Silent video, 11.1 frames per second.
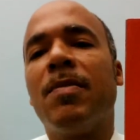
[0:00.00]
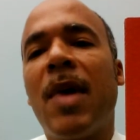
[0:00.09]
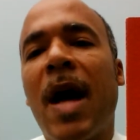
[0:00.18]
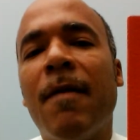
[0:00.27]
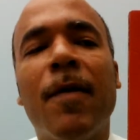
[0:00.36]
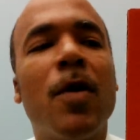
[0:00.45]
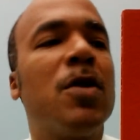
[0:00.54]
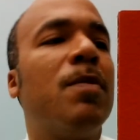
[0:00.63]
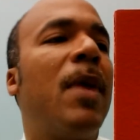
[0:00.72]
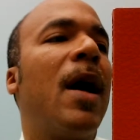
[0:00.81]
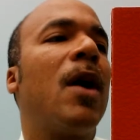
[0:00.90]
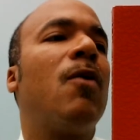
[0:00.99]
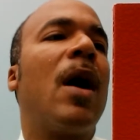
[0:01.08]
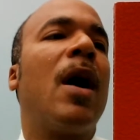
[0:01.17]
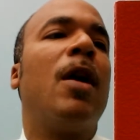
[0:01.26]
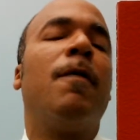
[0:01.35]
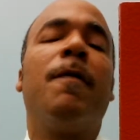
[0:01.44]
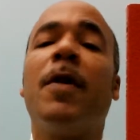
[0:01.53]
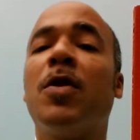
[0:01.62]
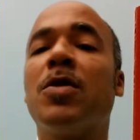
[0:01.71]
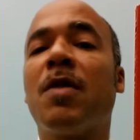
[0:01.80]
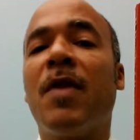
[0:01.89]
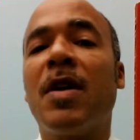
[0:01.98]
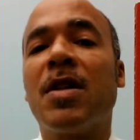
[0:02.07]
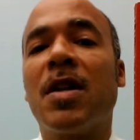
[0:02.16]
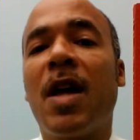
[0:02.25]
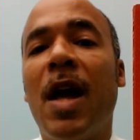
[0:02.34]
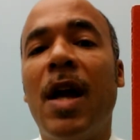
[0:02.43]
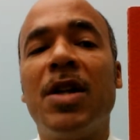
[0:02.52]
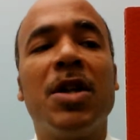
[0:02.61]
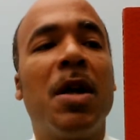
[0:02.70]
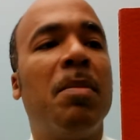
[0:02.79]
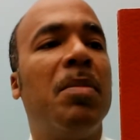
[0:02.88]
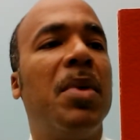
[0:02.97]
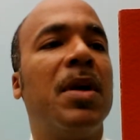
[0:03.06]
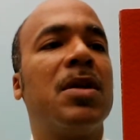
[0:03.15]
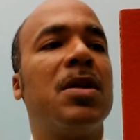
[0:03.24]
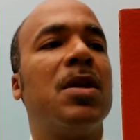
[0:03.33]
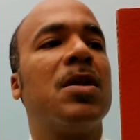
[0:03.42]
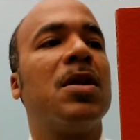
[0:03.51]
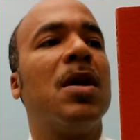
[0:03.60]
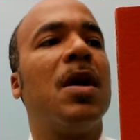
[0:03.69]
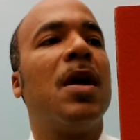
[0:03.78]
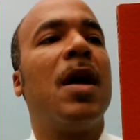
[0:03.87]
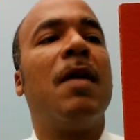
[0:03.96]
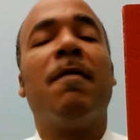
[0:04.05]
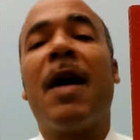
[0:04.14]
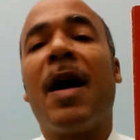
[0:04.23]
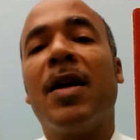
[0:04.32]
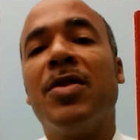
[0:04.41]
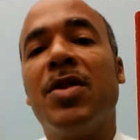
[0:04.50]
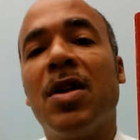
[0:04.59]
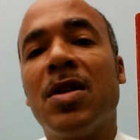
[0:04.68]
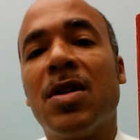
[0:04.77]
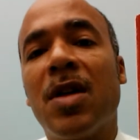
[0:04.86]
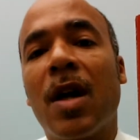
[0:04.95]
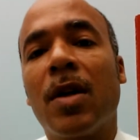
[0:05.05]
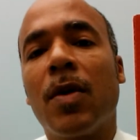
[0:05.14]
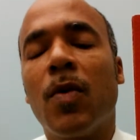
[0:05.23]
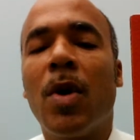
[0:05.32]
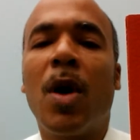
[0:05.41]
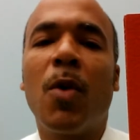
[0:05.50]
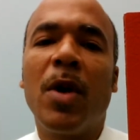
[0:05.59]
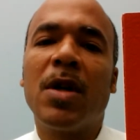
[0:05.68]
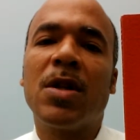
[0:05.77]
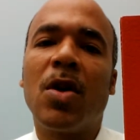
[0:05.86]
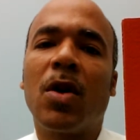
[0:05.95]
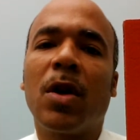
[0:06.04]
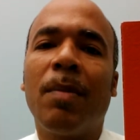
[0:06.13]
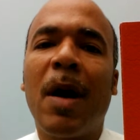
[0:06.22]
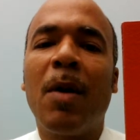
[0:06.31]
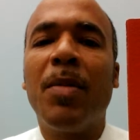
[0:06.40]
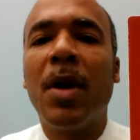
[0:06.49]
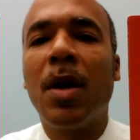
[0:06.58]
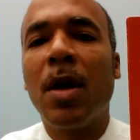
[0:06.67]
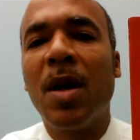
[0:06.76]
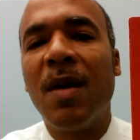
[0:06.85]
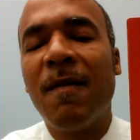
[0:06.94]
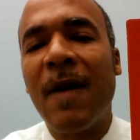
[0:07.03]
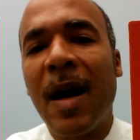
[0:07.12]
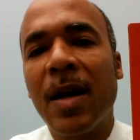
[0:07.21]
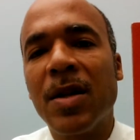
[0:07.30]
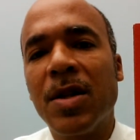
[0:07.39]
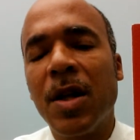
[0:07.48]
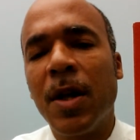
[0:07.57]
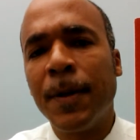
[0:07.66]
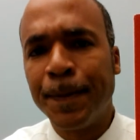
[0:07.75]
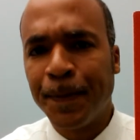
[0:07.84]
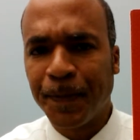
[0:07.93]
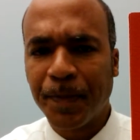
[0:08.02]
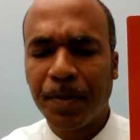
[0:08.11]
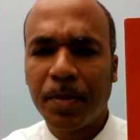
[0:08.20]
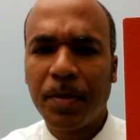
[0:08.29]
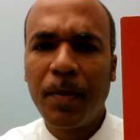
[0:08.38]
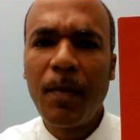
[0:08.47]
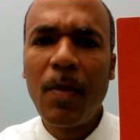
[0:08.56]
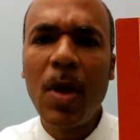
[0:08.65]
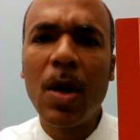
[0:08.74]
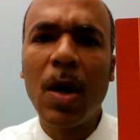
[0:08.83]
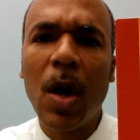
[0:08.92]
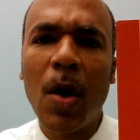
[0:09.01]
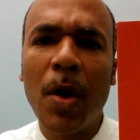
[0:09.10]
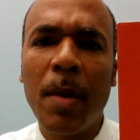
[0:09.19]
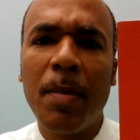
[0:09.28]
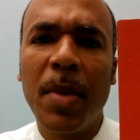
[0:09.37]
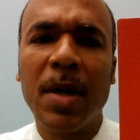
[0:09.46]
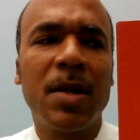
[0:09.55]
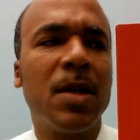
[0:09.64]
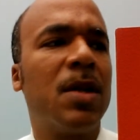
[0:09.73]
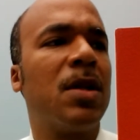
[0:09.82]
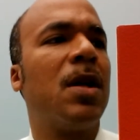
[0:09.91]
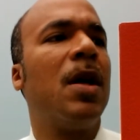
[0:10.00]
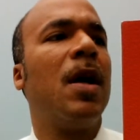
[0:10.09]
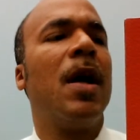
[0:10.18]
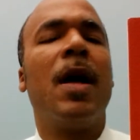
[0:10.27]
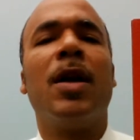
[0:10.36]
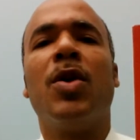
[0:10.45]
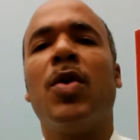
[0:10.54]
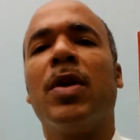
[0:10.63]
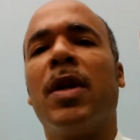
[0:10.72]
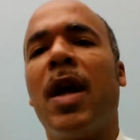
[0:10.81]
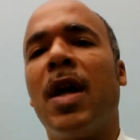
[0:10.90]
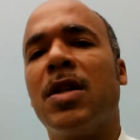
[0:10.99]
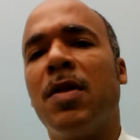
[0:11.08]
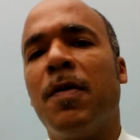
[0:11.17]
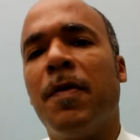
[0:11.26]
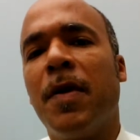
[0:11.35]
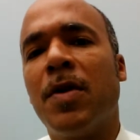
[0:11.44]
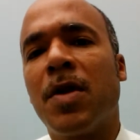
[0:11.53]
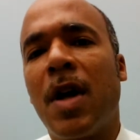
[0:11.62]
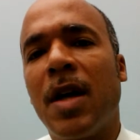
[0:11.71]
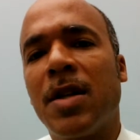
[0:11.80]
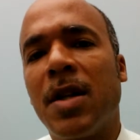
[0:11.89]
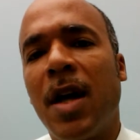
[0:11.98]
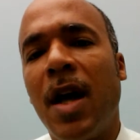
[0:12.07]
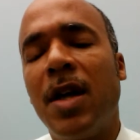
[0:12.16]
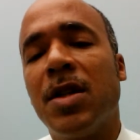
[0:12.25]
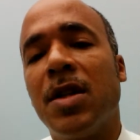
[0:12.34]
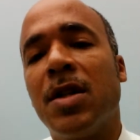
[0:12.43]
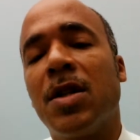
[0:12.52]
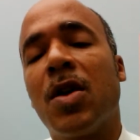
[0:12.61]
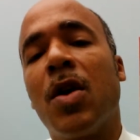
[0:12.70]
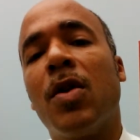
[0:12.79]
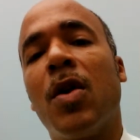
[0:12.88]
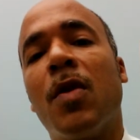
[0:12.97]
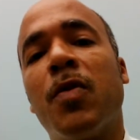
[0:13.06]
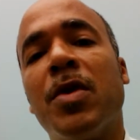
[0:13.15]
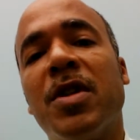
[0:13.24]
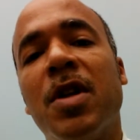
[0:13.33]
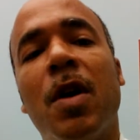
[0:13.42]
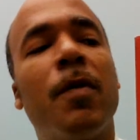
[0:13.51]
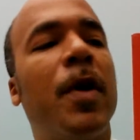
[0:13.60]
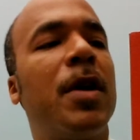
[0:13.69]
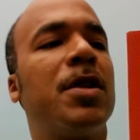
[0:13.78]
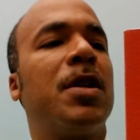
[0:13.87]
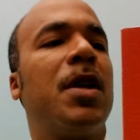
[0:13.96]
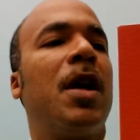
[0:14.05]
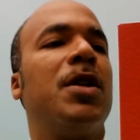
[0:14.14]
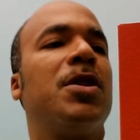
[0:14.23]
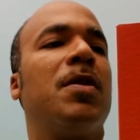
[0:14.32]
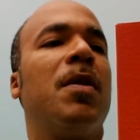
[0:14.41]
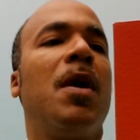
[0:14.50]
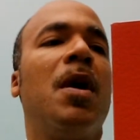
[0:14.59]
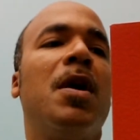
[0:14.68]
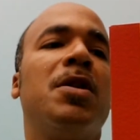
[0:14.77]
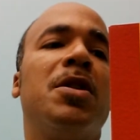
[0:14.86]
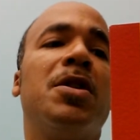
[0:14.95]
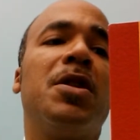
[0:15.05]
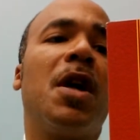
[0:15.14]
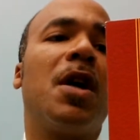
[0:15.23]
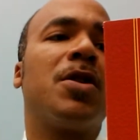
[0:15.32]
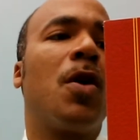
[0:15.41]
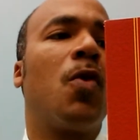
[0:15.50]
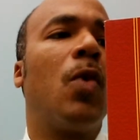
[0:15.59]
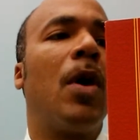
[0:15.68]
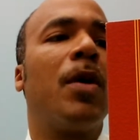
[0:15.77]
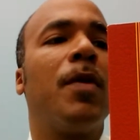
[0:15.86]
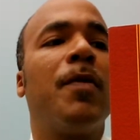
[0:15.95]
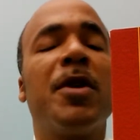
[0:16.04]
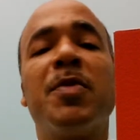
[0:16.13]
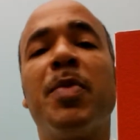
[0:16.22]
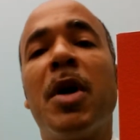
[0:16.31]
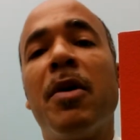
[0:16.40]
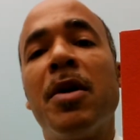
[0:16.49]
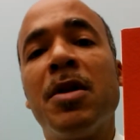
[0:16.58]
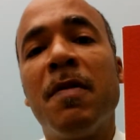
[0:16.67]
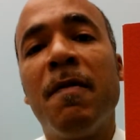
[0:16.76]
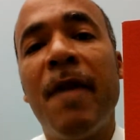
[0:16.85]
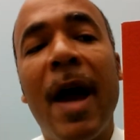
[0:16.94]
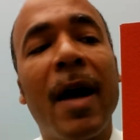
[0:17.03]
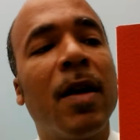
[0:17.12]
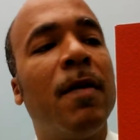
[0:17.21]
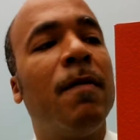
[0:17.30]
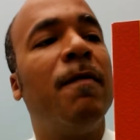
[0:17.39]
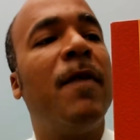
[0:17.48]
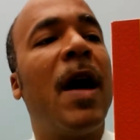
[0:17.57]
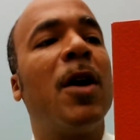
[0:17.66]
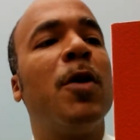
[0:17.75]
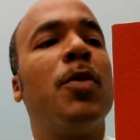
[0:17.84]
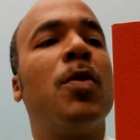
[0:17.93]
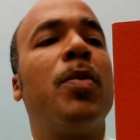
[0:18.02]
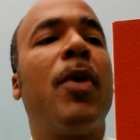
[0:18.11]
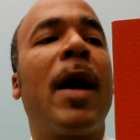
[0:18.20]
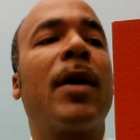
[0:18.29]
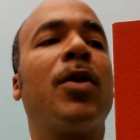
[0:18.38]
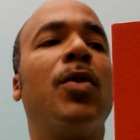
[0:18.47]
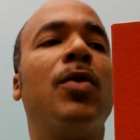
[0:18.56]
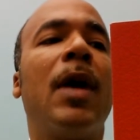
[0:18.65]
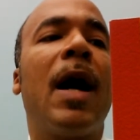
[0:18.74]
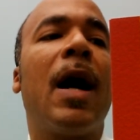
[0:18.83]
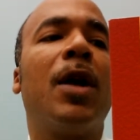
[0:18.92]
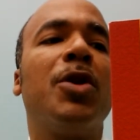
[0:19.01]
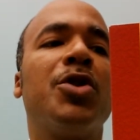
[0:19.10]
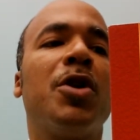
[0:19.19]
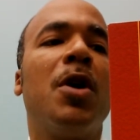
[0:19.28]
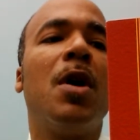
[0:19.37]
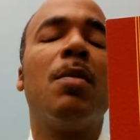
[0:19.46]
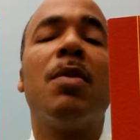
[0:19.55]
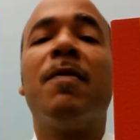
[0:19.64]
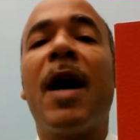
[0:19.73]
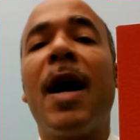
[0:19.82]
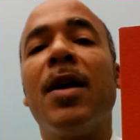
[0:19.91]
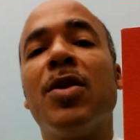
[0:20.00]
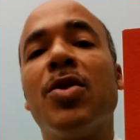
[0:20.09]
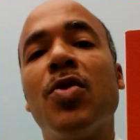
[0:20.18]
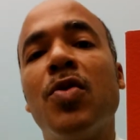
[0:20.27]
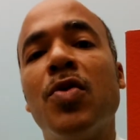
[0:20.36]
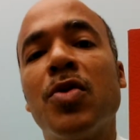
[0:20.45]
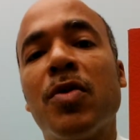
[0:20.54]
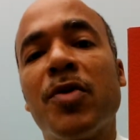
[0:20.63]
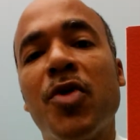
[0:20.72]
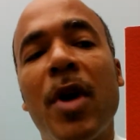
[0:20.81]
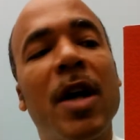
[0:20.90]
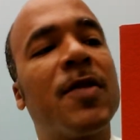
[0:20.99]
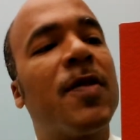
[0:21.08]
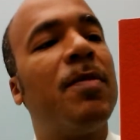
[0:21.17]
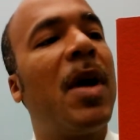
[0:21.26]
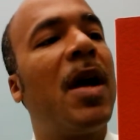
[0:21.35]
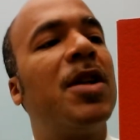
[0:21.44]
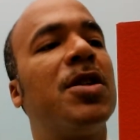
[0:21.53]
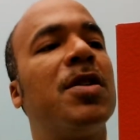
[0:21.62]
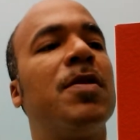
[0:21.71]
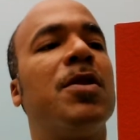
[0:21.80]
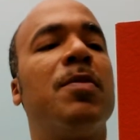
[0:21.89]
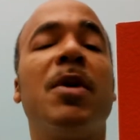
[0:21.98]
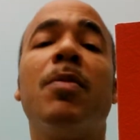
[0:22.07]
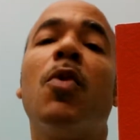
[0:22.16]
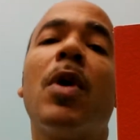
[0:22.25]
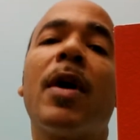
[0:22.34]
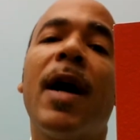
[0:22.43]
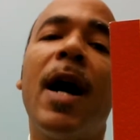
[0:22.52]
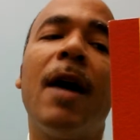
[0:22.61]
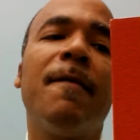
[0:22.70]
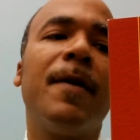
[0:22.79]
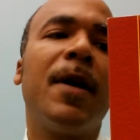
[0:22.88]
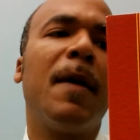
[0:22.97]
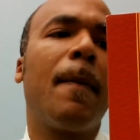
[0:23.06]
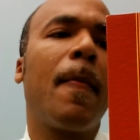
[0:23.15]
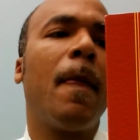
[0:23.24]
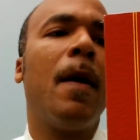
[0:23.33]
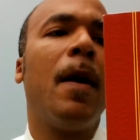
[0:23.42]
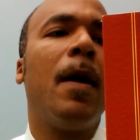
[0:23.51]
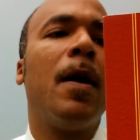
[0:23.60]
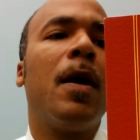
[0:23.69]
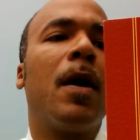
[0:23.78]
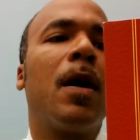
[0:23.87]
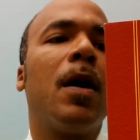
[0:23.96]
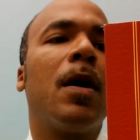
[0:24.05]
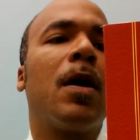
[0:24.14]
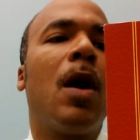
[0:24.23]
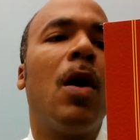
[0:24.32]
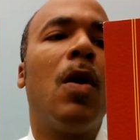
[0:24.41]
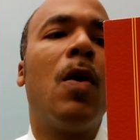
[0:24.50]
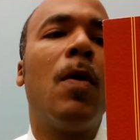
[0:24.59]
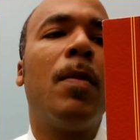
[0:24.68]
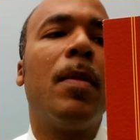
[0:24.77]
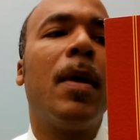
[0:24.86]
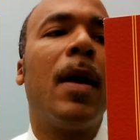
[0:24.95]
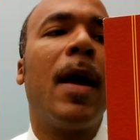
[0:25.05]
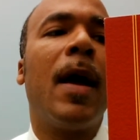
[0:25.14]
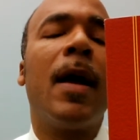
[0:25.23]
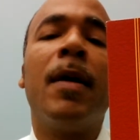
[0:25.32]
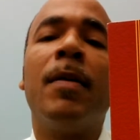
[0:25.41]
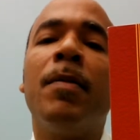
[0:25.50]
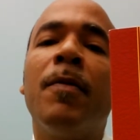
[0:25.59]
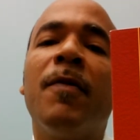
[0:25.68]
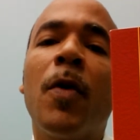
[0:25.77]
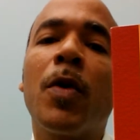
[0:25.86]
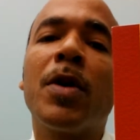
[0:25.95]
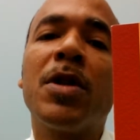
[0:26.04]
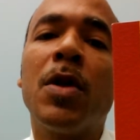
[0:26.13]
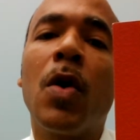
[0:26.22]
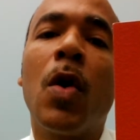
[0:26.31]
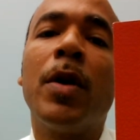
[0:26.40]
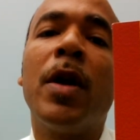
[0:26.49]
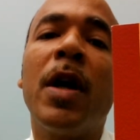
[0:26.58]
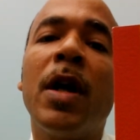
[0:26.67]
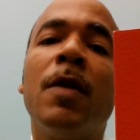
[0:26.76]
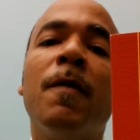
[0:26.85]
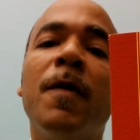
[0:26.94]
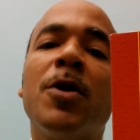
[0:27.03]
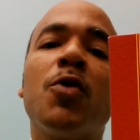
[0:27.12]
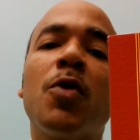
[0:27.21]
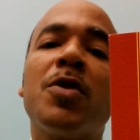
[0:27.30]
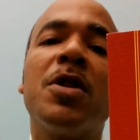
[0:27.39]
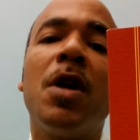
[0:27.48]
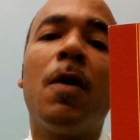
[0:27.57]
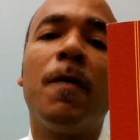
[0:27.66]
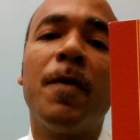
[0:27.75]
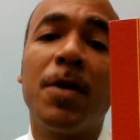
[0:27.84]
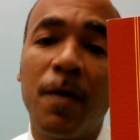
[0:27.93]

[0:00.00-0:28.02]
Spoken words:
diverse background in fields of education, business, and volunteer sector. We always talked about being a good volunteer, learning business, and doing things in the fields of education, starting off with self-education. She shares her wealth of experience and valuable practical knowledge, providing tools of transformation to be more confident, calm, and focusing on the individual self is